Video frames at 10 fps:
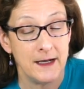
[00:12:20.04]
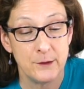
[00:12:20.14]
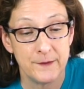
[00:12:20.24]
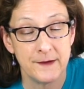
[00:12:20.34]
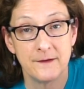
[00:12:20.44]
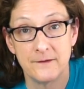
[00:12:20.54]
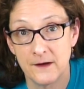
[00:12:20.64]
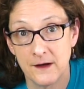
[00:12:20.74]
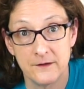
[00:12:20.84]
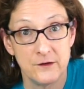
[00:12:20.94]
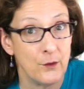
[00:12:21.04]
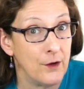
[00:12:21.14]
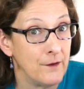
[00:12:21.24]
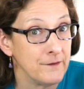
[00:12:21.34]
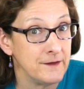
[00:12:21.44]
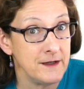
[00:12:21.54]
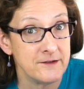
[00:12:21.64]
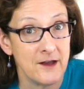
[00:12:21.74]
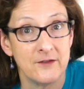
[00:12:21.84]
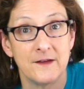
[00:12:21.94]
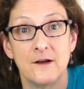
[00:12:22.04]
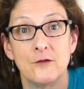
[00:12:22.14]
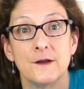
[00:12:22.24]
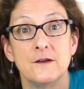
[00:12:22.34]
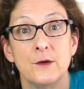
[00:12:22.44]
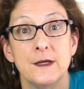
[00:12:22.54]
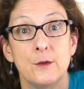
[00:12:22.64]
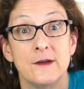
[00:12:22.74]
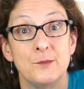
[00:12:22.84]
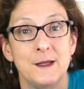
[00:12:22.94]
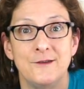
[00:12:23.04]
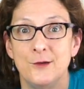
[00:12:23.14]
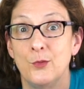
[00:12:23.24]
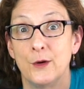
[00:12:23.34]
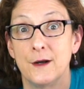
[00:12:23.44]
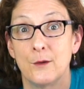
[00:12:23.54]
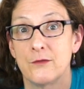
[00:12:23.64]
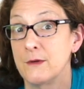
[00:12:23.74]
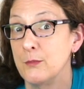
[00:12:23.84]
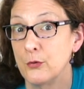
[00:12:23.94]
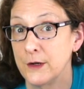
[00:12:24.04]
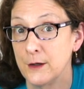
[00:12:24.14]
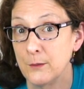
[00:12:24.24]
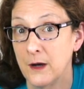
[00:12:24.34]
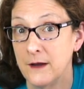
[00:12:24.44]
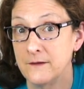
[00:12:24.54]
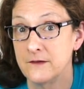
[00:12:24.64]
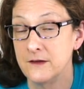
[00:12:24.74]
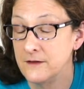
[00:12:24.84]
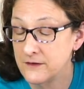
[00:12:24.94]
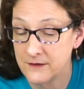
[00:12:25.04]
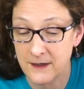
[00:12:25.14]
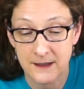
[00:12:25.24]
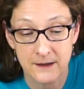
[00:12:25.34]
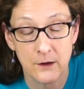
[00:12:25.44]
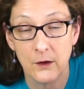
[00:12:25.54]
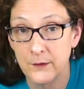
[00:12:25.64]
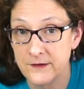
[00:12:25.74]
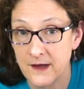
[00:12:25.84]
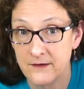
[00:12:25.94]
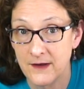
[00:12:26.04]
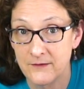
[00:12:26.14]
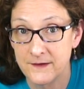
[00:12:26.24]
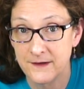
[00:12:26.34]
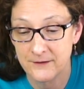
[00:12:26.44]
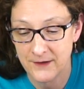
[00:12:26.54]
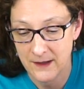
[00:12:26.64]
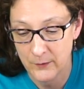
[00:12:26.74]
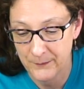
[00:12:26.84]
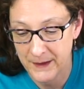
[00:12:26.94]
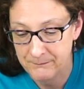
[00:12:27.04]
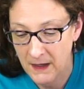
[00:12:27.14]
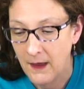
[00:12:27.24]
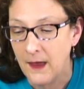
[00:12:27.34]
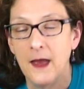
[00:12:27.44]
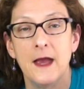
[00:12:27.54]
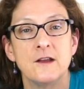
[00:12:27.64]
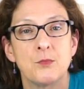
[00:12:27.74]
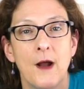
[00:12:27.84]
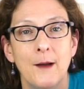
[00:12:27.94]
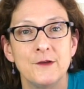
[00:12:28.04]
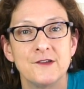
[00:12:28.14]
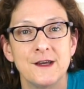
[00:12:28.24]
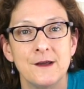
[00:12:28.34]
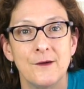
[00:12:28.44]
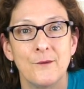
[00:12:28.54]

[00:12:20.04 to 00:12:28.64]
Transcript: and you would think that they're going to do all the neat stuff, and they're really doing U S B two point oh or three point oh behind the scenes, so you're not going to always have everything available. But it's promising.